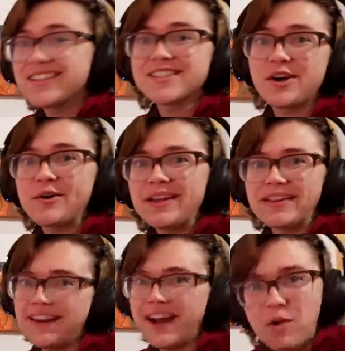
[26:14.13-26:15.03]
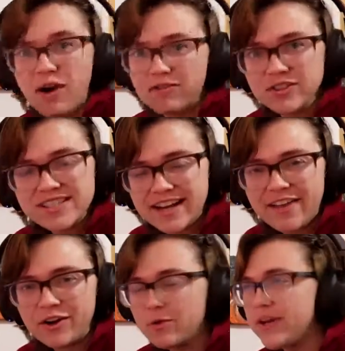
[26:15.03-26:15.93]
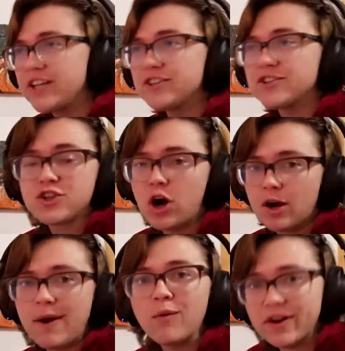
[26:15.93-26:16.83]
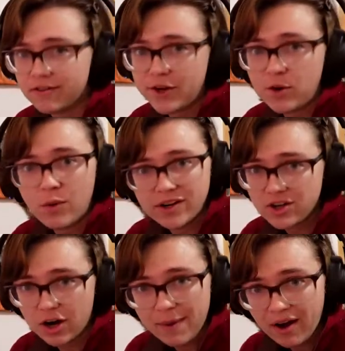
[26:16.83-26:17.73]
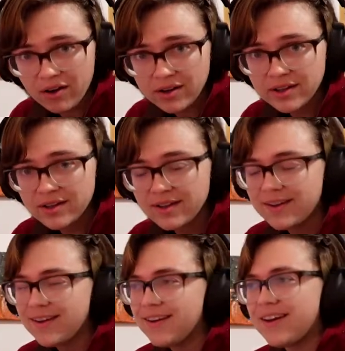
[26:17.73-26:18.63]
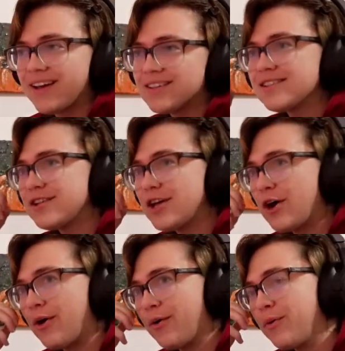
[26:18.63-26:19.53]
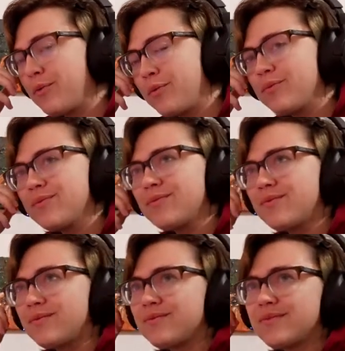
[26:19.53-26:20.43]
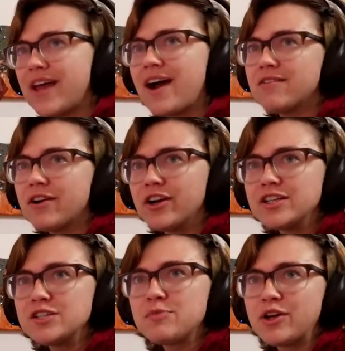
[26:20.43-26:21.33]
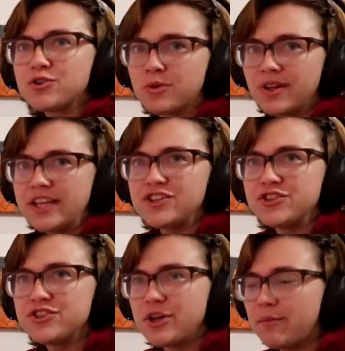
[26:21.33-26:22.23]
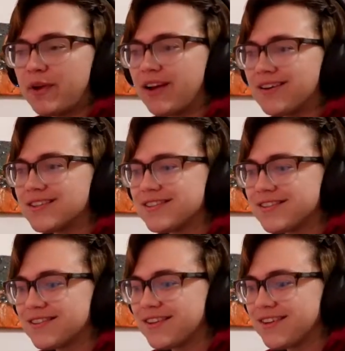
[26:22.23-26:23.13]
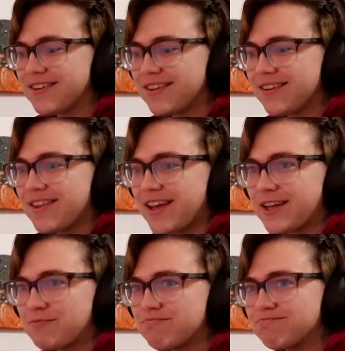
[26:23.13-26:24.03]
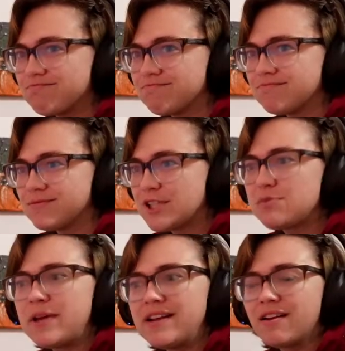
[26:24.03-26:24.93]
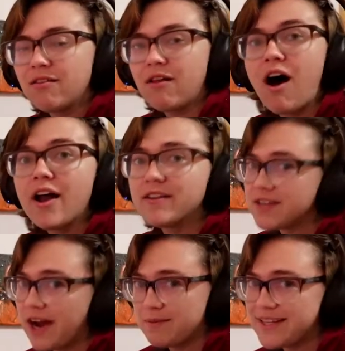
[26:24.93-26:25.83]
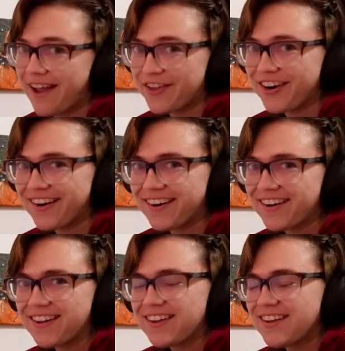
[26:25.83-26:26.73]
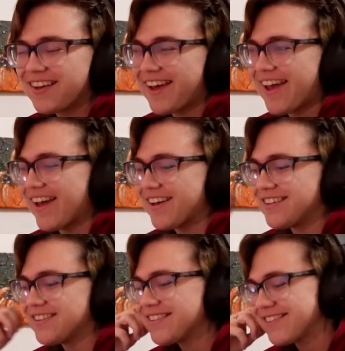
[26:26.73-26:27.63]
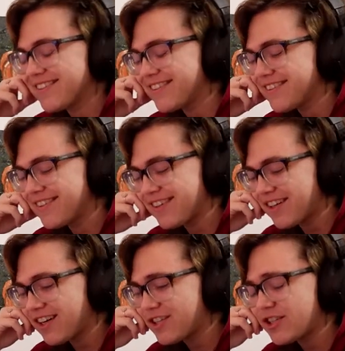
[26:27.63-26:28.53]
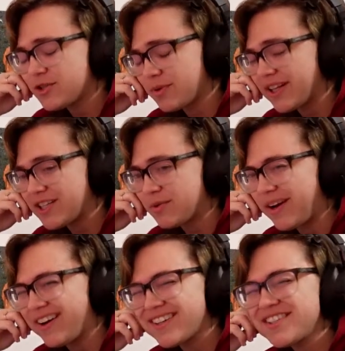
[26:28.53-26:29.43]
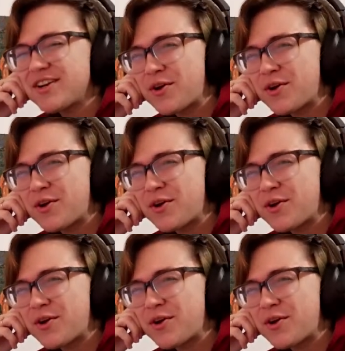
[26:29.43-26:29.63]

Lachlan can't sleep, he's hey, let's go get late night waffles together and we can just talk about whatever you want to talk about. And so they have a very special relationship because they spend a lot of time together, and it's just really sweet because